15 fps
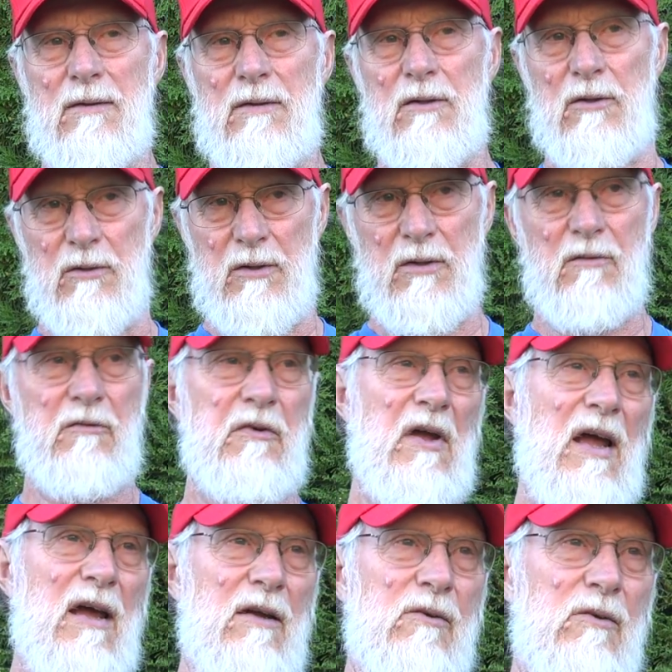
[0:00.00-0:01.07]
union
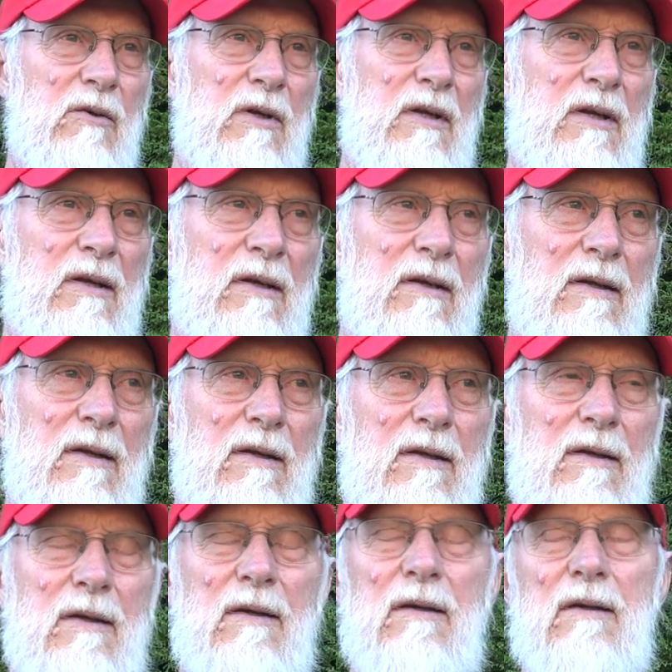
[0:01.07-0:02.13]
factory,
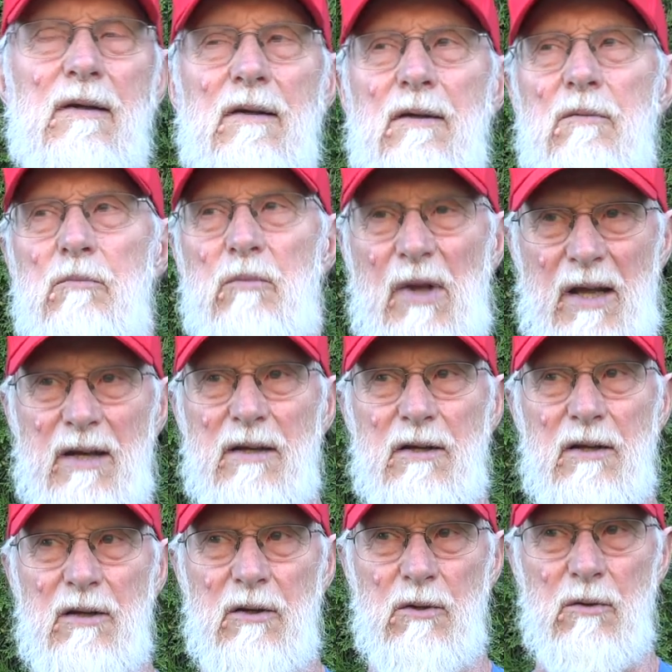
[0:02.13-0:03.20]
made in
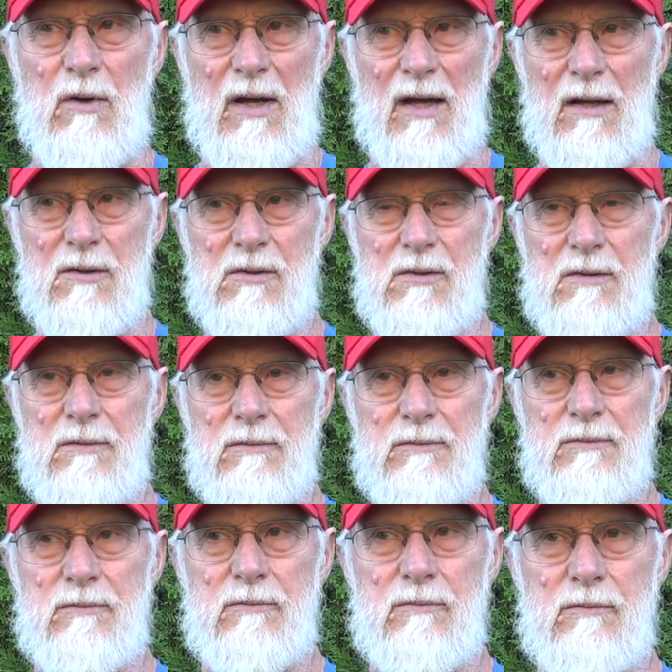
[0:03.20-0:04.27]
the US.
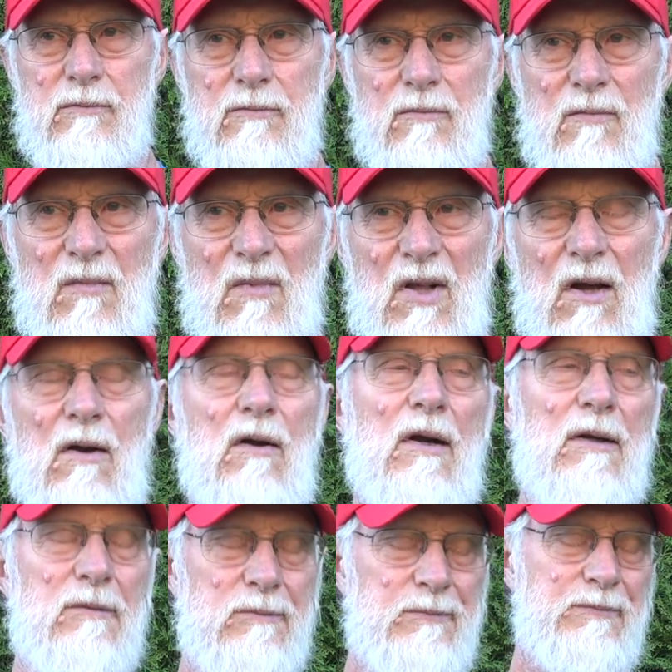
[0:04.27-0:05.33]
All
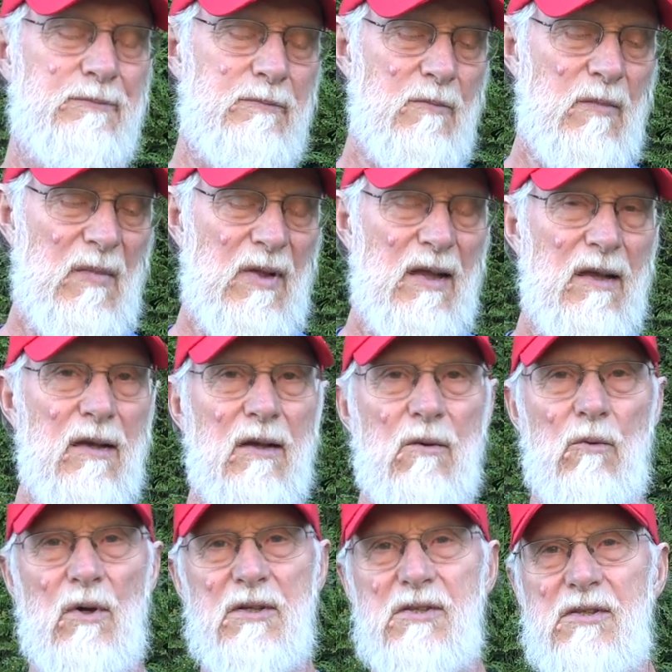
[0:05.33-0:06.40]
right.
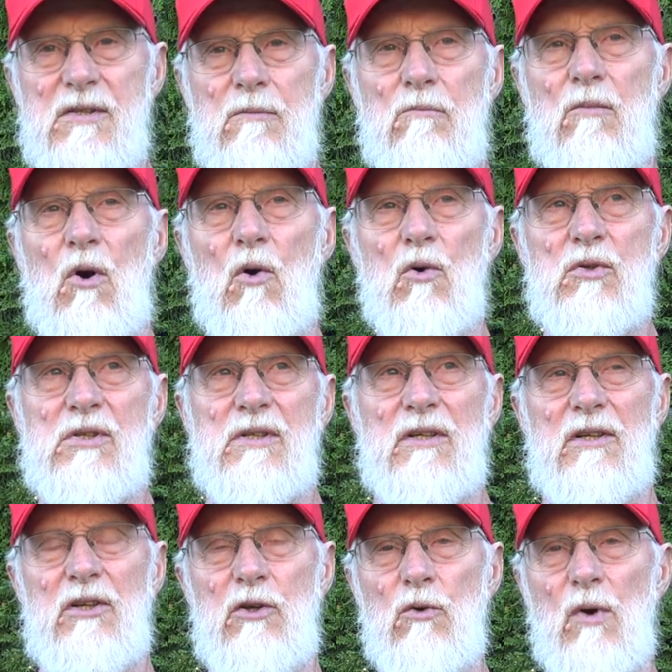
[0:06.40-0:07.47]
What's the most
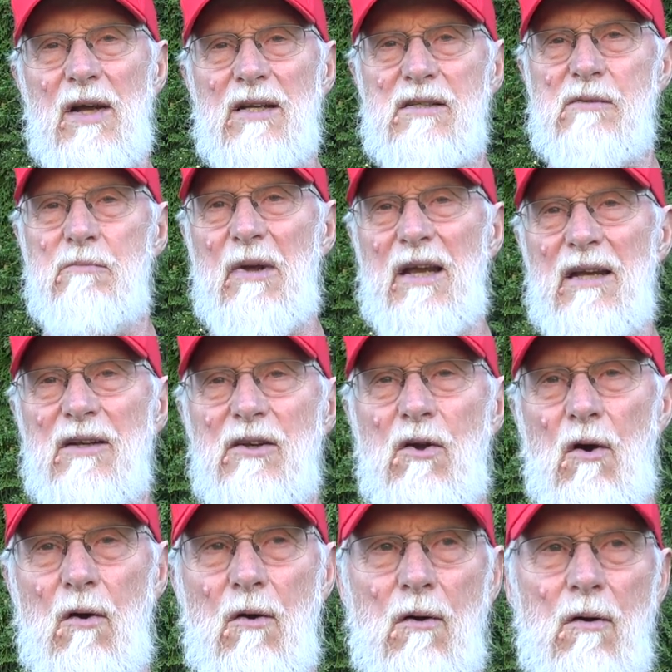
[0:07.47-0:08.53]
US made
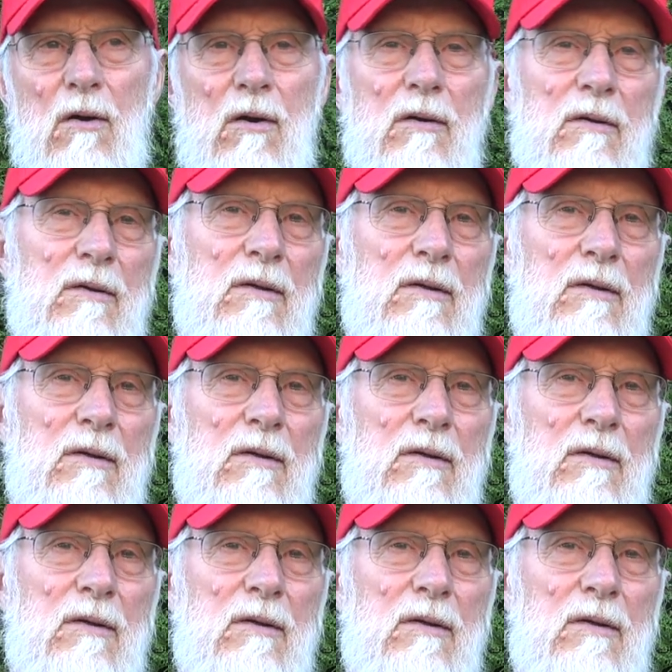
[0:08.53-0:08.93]
car